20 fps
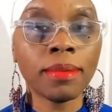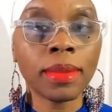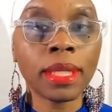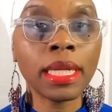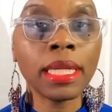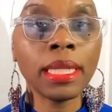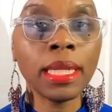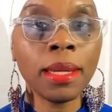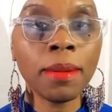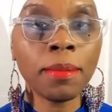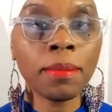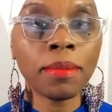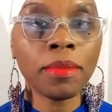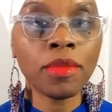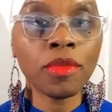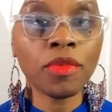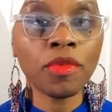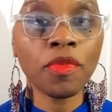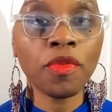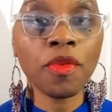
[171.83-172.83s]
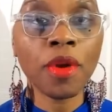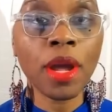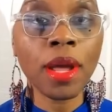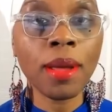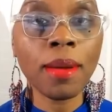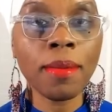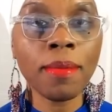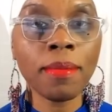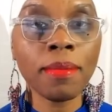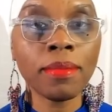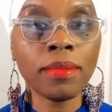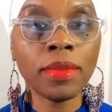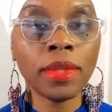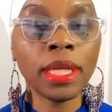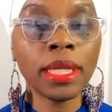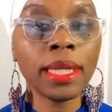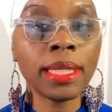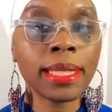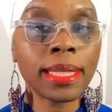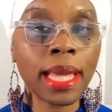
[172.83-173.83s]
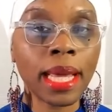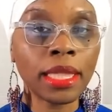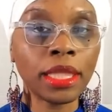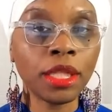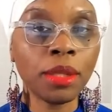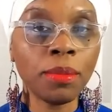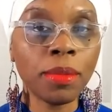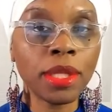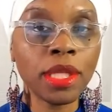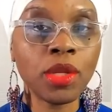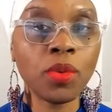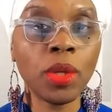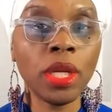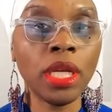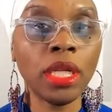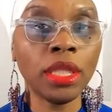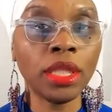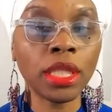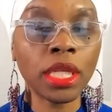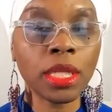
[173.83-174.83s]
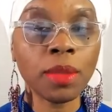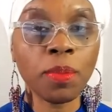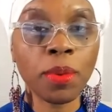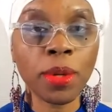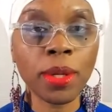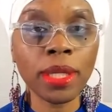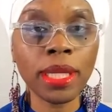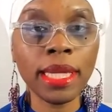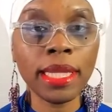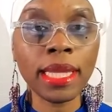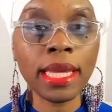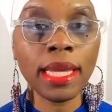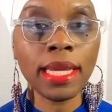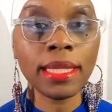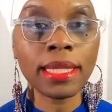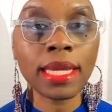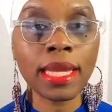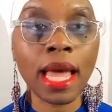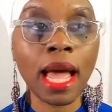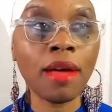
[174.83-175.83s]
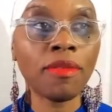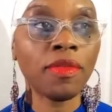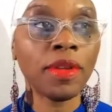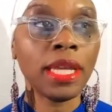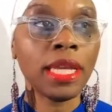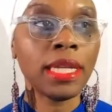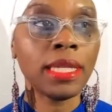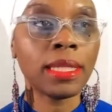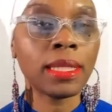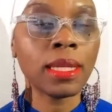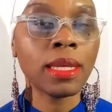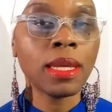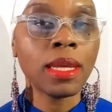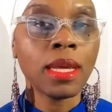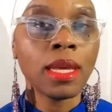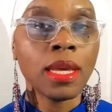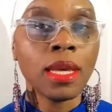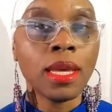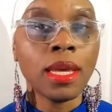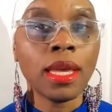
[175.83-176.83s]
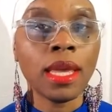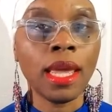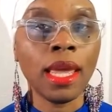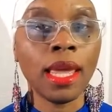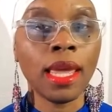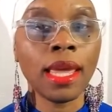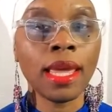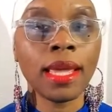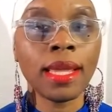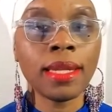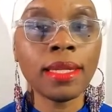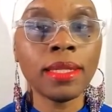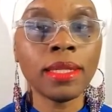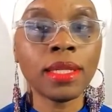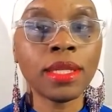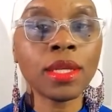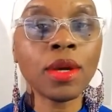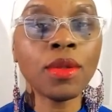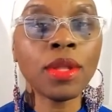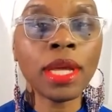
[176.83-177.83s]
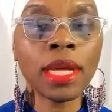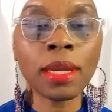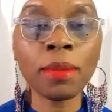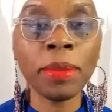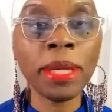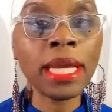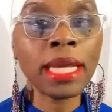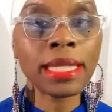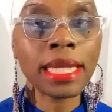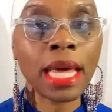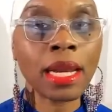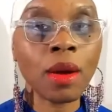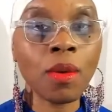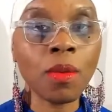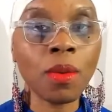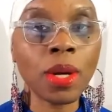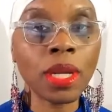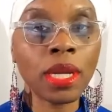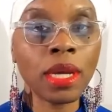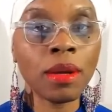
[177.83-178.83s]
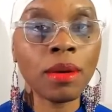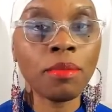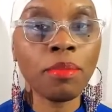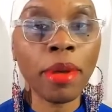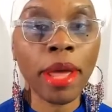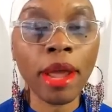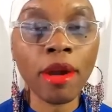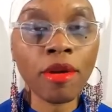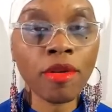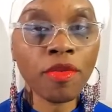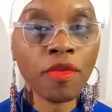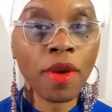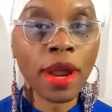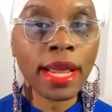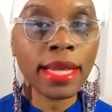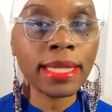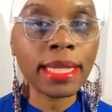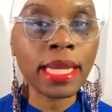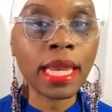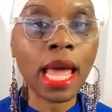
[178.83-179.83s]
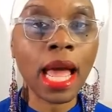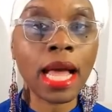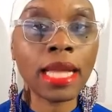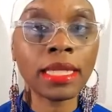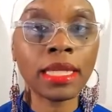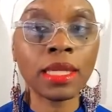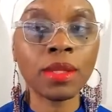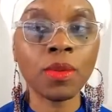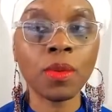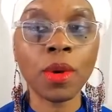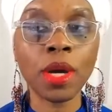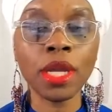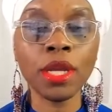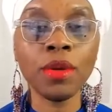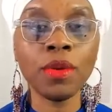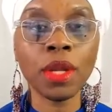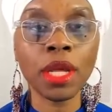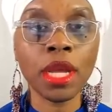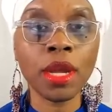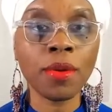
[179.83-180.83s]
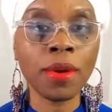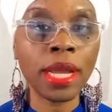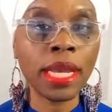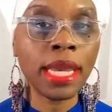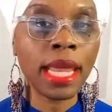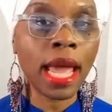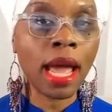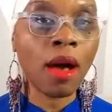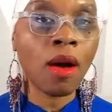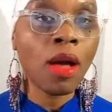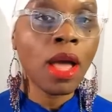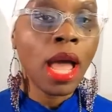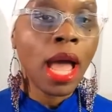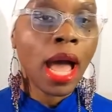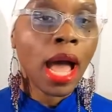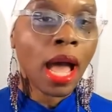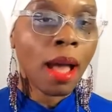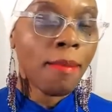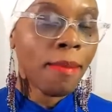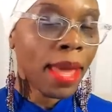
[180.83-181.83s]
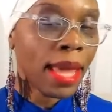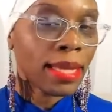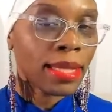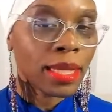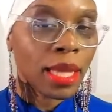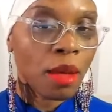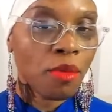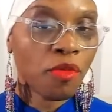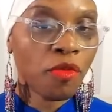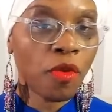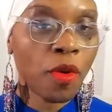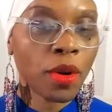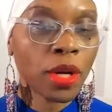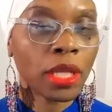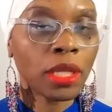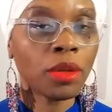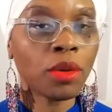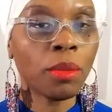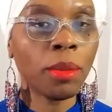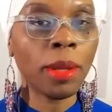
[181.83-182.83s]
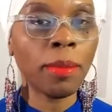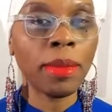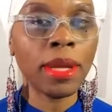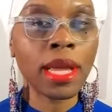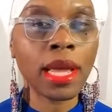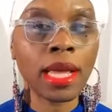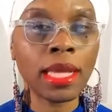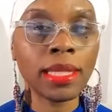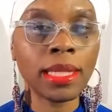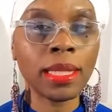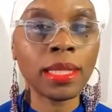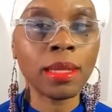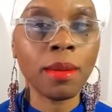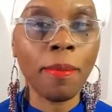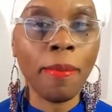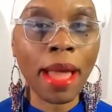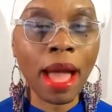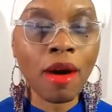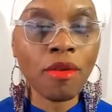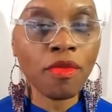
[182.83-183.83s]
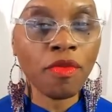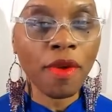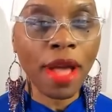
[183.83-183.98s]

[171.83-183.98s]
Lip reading: clip from the discussion between Just Pearly Things and Hafeez. And so that, because I don't want to paraphrase it, I just want you to hear it. Now, I may skip forward a little bit because it's about